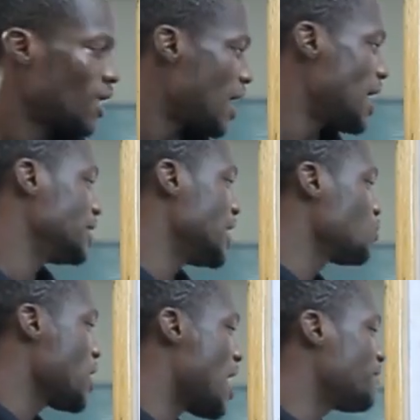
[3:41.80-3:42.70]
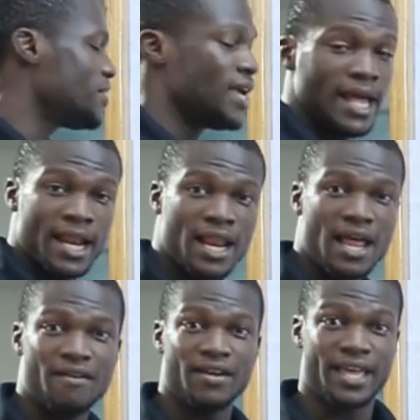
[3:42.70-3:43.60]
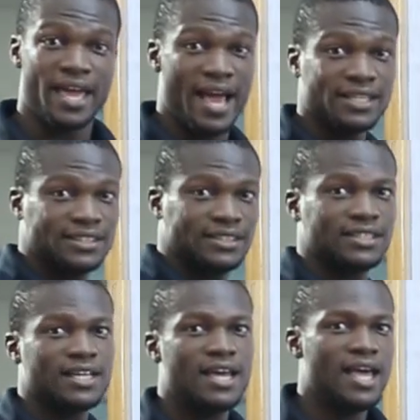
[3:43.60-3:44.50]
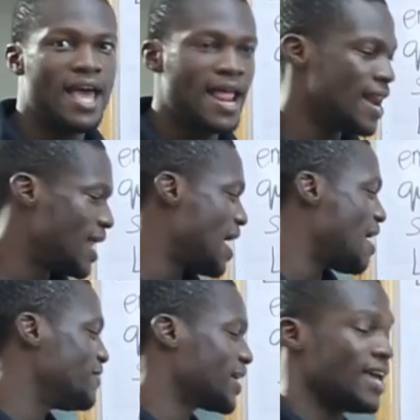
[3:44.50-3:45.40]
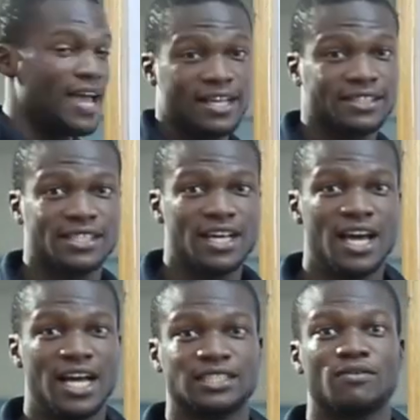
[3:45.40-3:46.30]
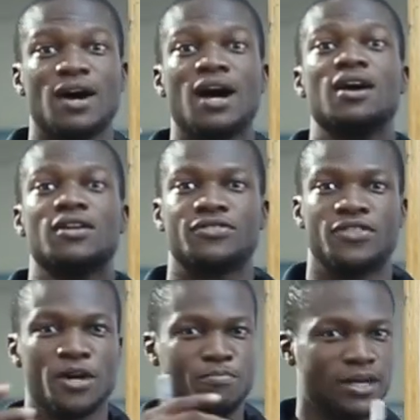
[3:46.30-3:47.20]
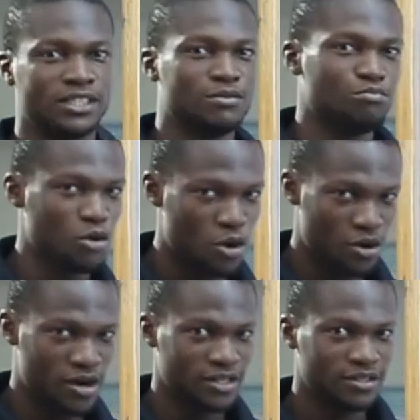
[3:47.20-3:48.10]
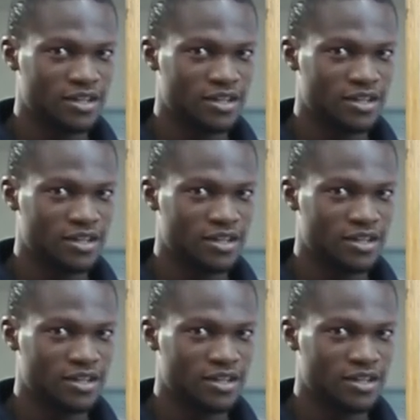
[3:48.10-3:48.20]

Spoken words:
And then we have il avec s, elle avec s as our third person plural.